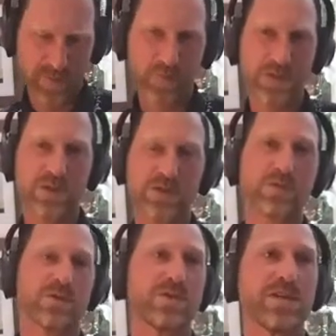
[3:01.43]
but would
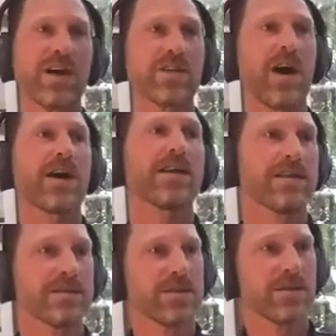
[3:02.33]
you tell the
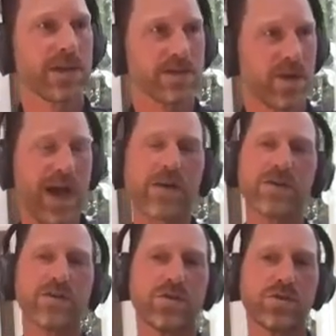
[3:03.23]
audience, so how
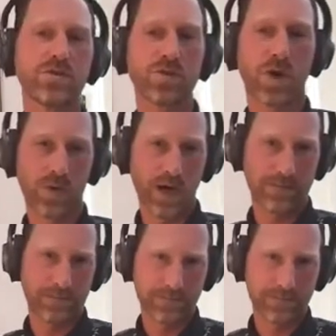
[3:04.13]
did you grow up?